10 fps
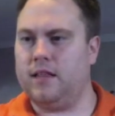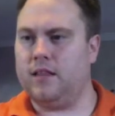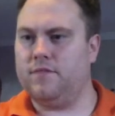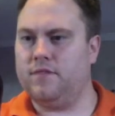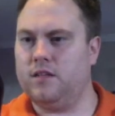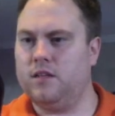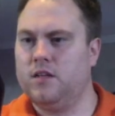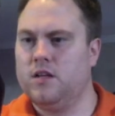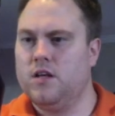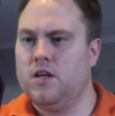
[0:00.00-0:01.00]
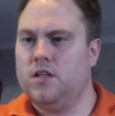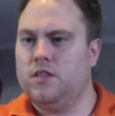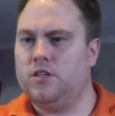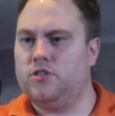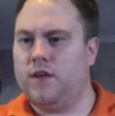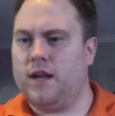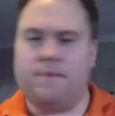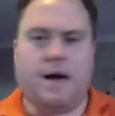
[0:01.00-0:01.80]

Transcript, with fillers: I love the drink